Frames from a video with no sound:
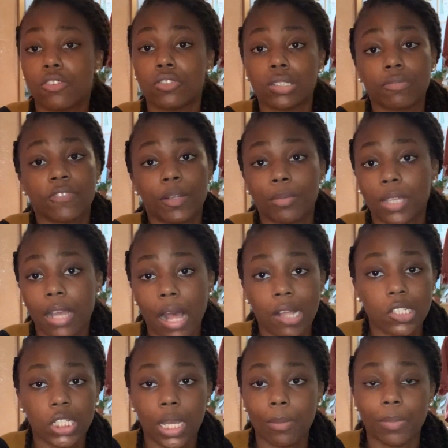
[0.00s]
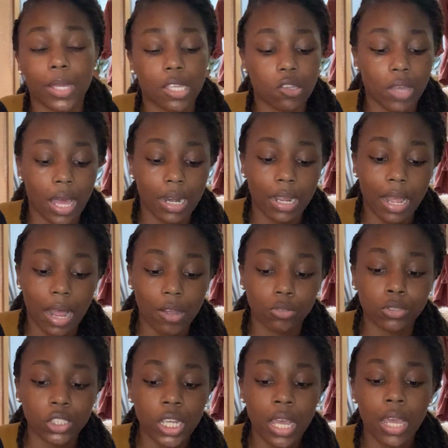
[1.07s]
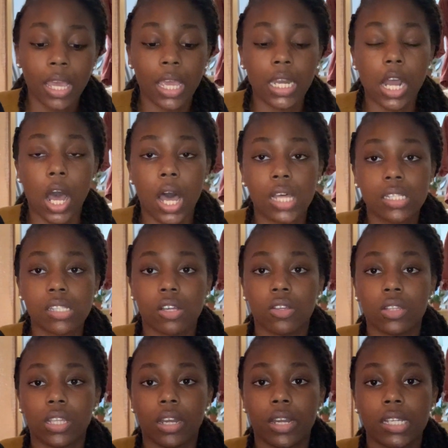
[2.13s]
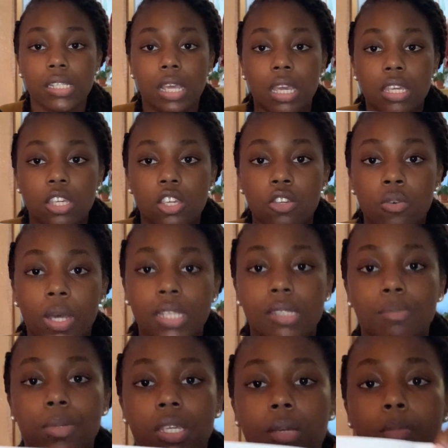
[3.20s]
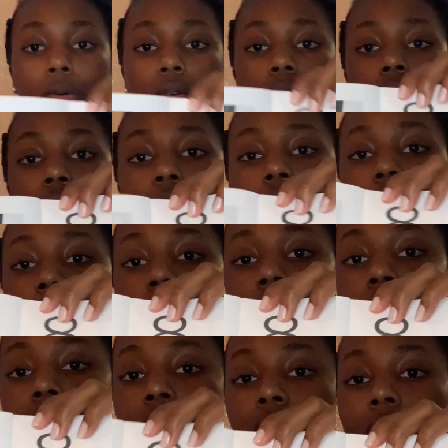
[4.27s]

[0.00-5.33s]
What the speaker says: just flip the couch up and you got a couch. And also there's a USB port in these